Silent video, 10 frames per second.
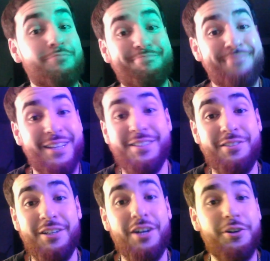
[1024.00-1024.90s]
isn't
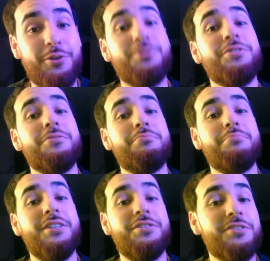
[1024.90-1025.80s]
a coach.
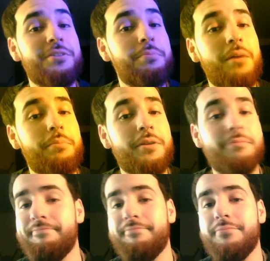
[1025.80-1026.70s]
He's just a puppet.
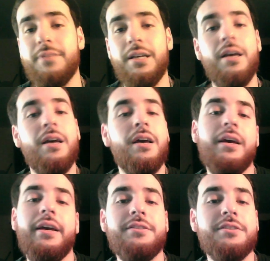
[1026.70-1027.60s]

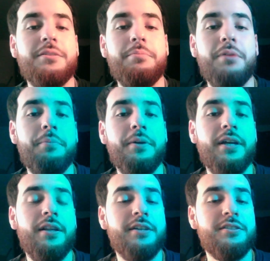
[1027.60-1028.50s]
He's just a puppet that
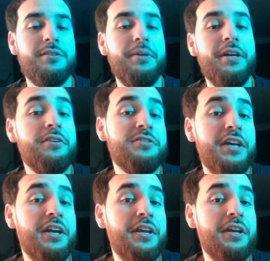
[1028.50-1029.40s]
likes to be
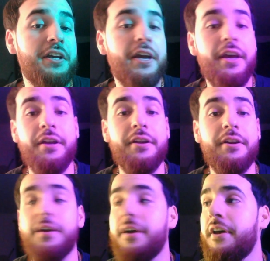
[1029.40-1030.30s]
entertaining and
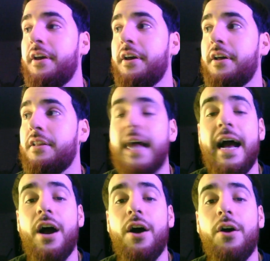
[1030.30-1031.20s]

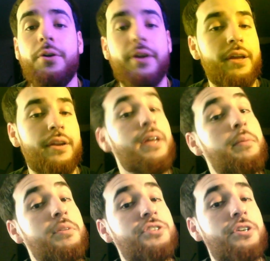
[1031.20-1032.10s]
loud and
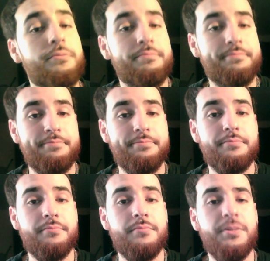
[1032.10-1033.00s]
immature.
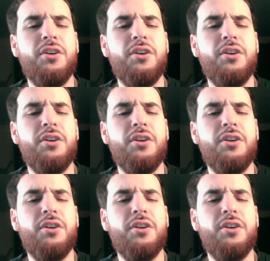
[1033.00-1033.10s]
Young